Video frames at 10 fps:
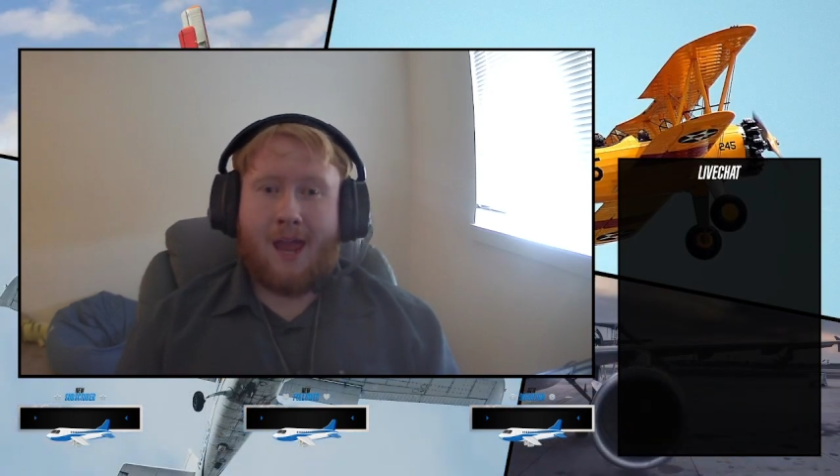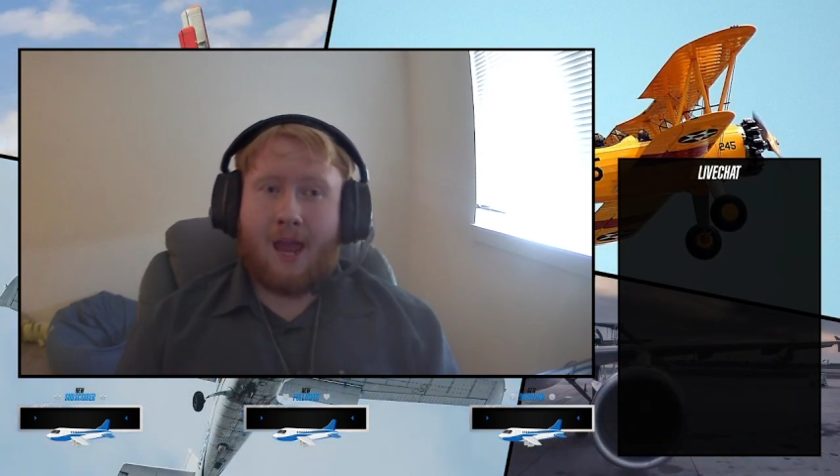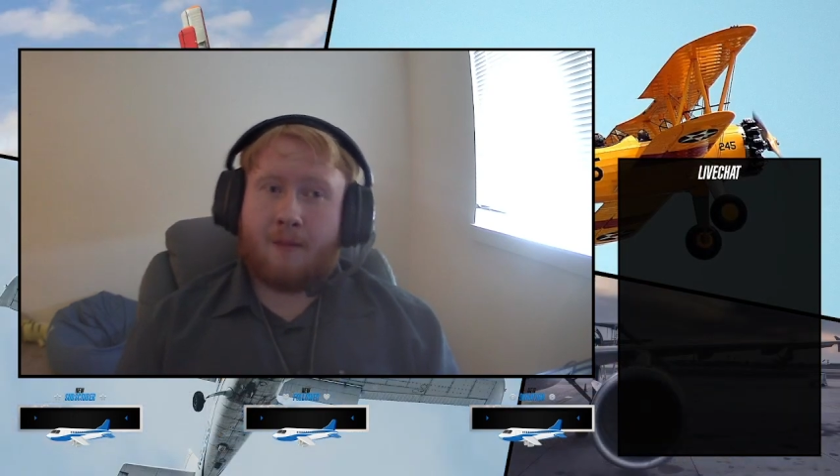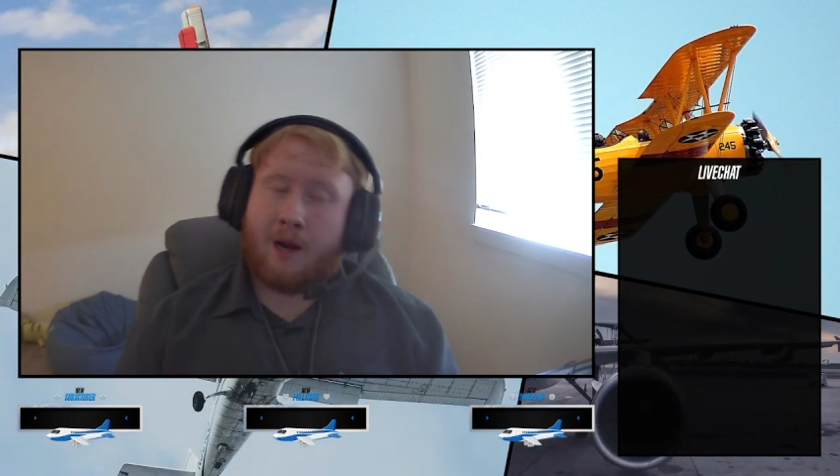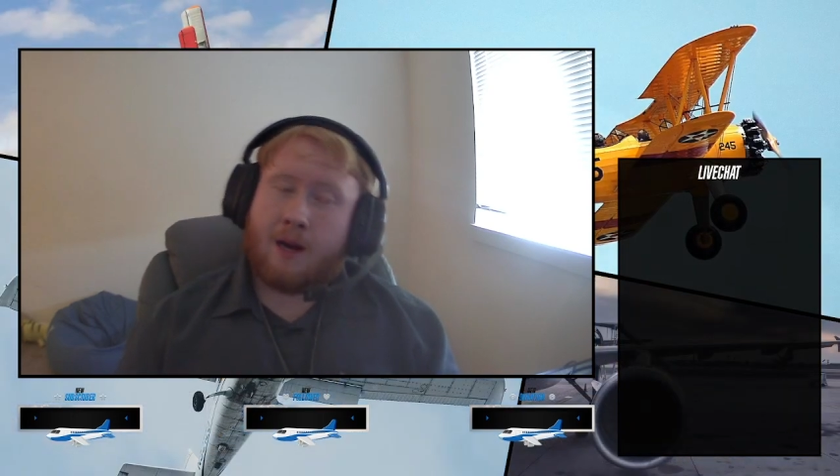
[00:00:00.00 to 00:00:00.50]

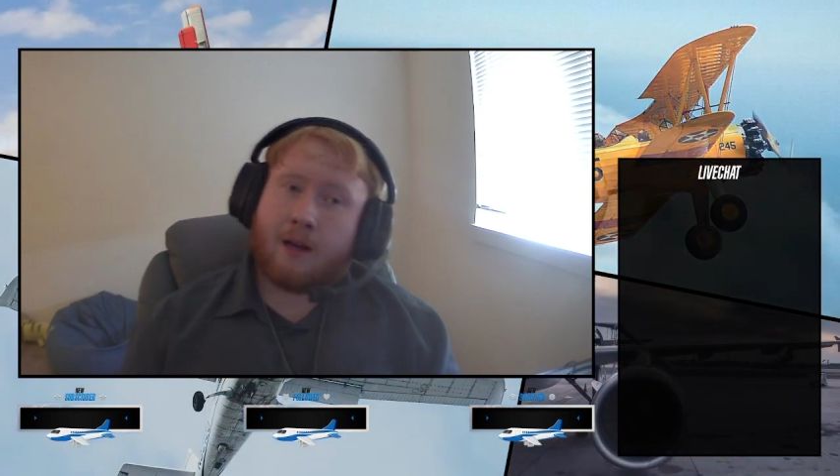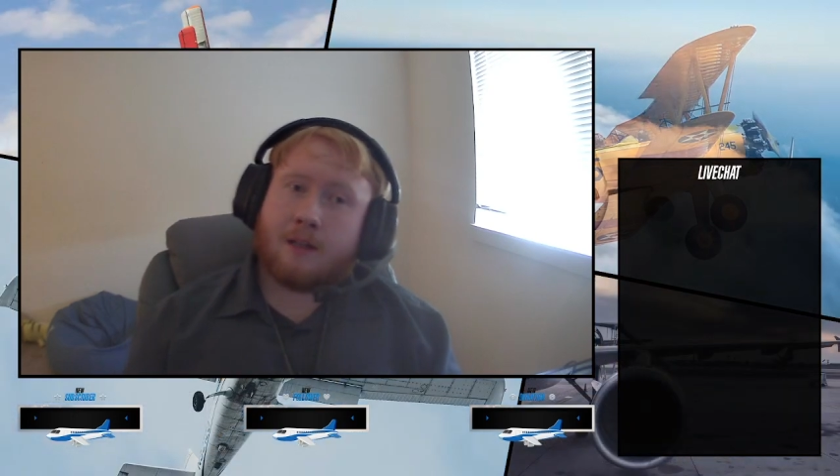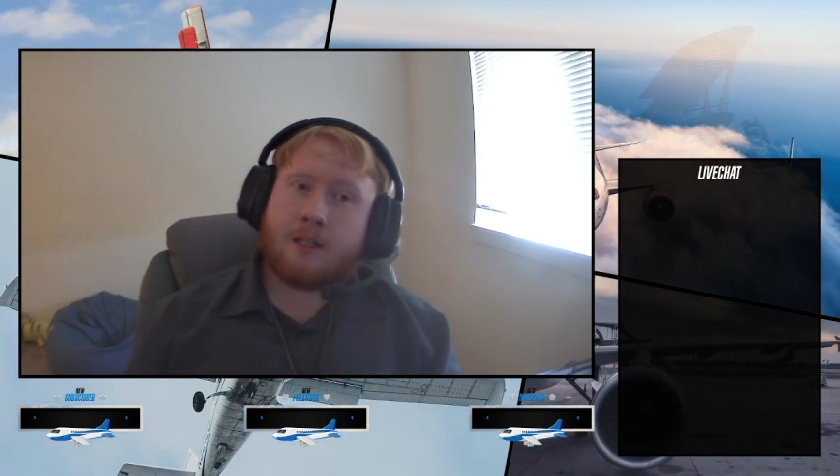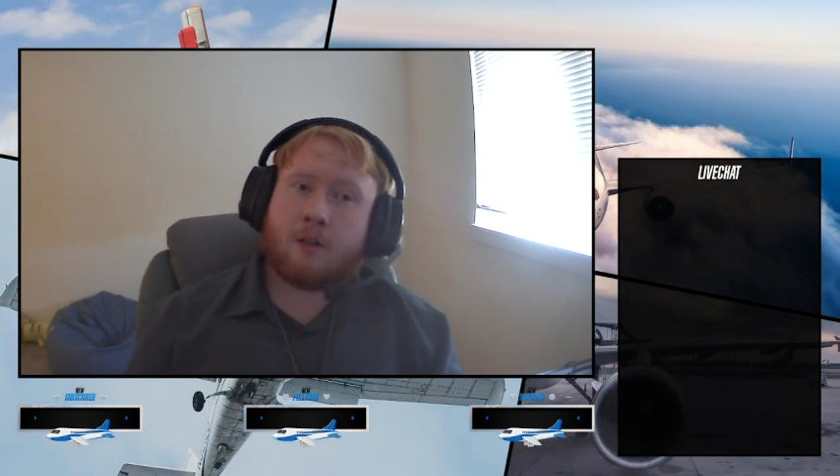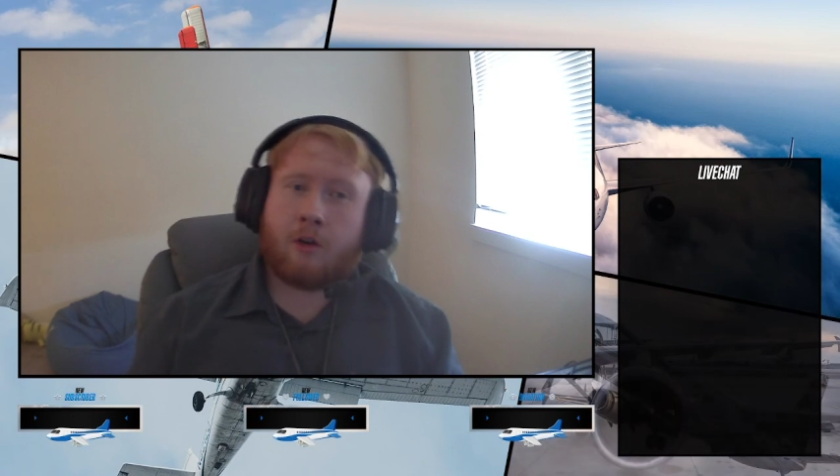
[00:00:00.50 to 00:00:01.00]
am I going
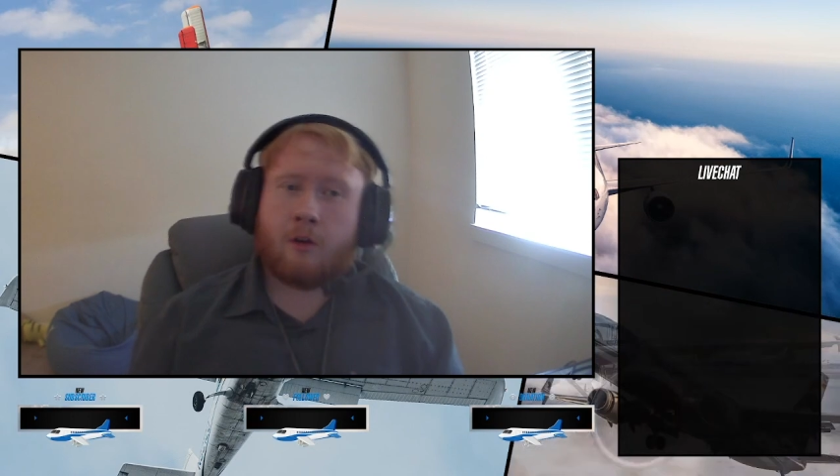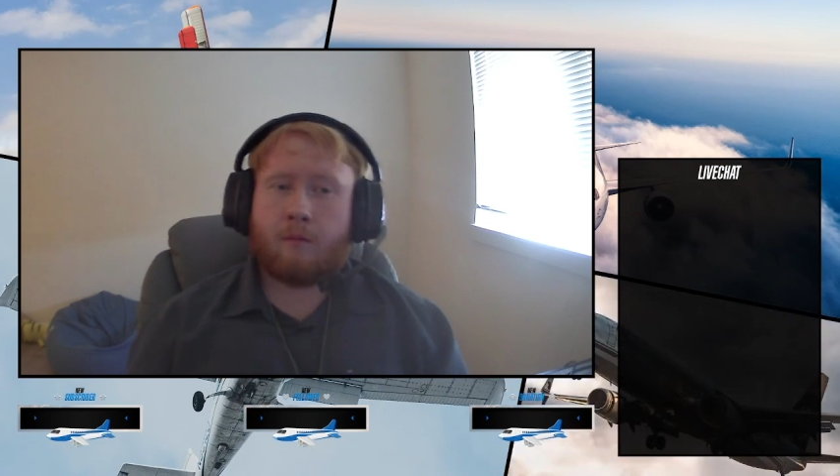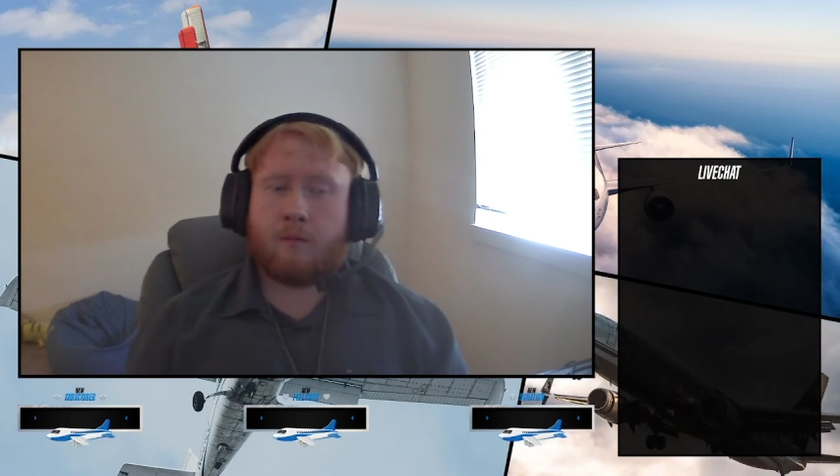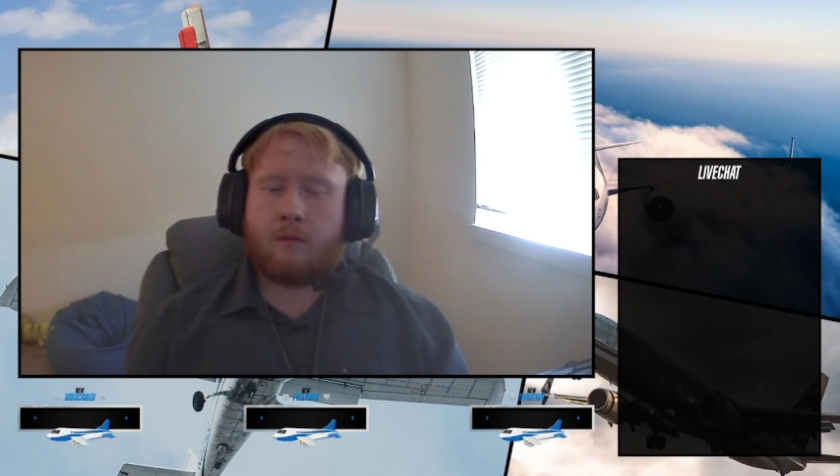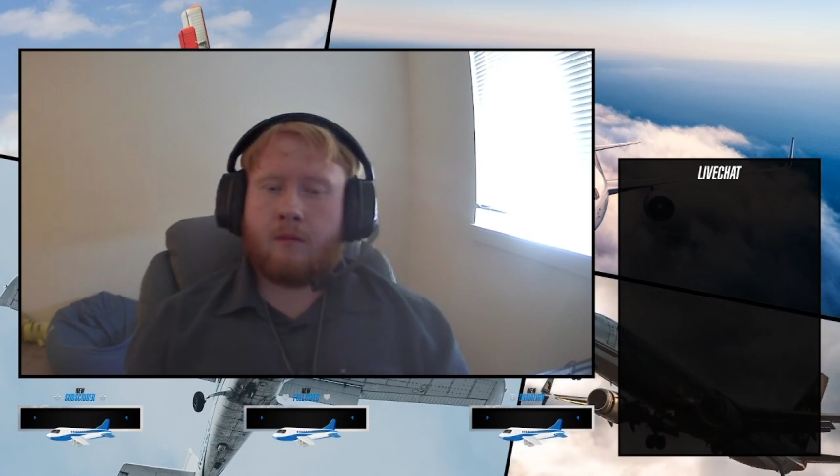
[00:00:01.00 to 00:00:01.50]
to start